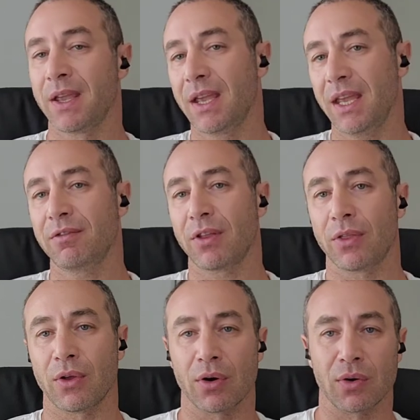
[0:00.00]
Even
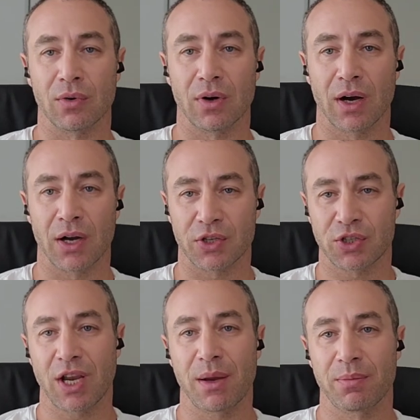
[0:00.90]
though I
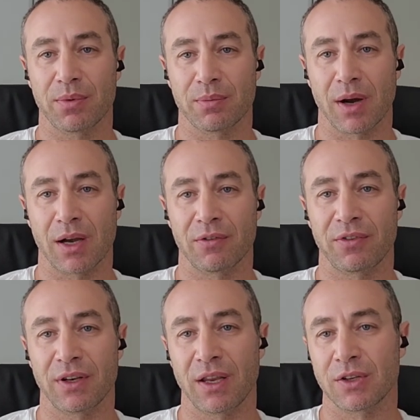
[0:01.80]
shape my
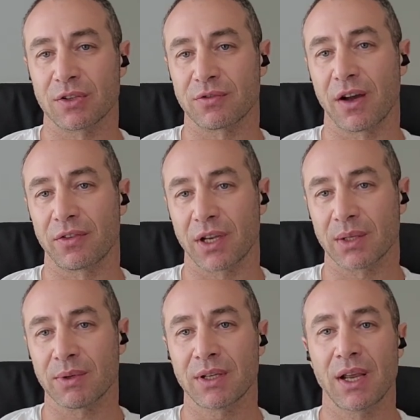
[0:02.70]
fit into 5
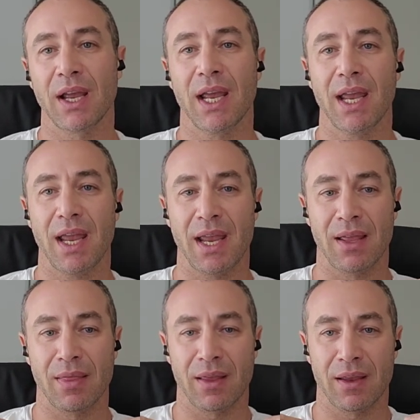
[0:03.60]
kilowatt,
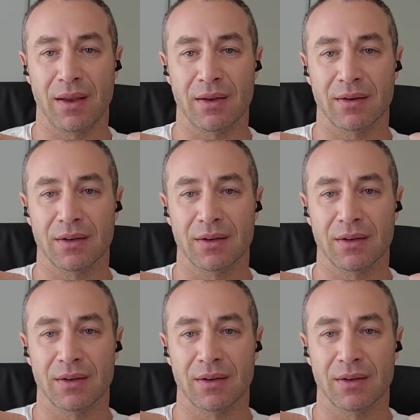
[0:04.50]
in the